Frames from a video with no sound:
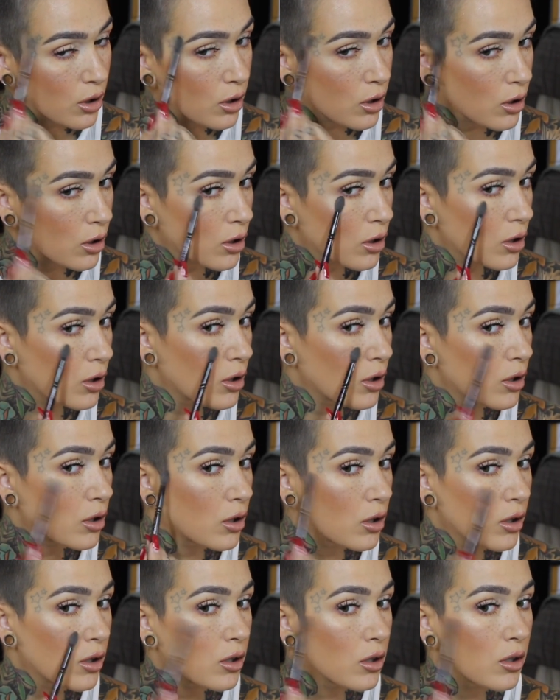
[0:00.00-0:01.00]

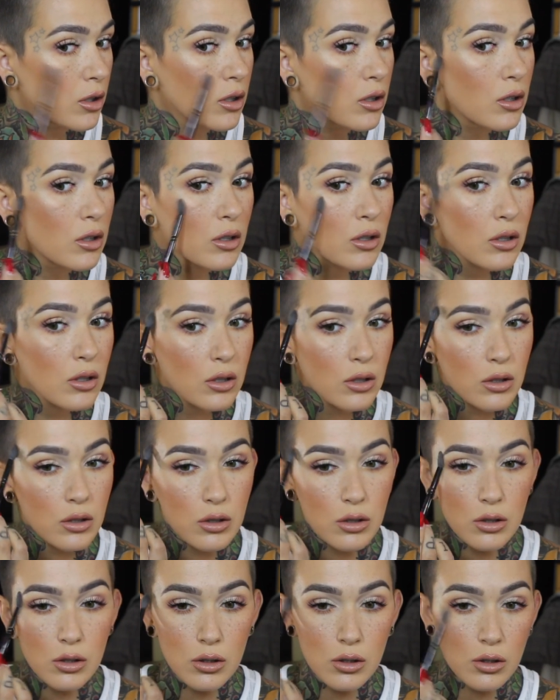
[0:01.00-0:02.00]

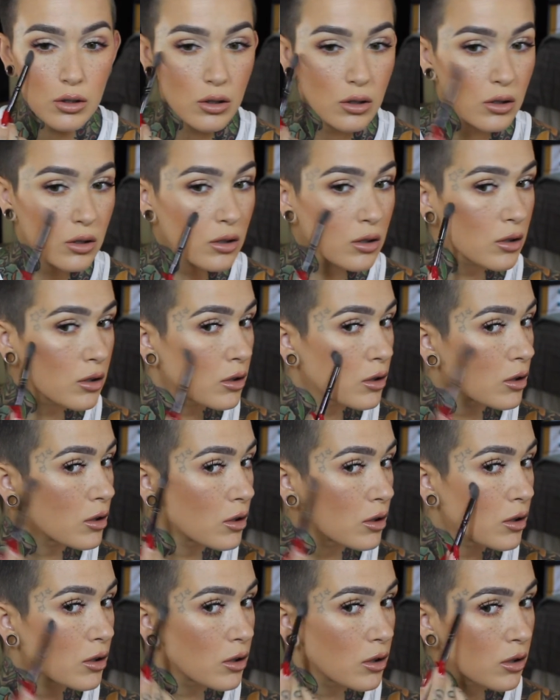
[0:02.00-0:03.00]

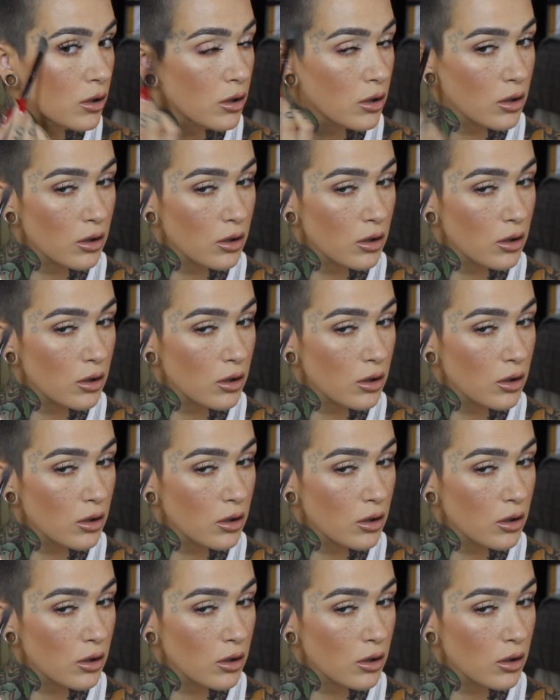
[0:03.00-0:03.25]
(silence)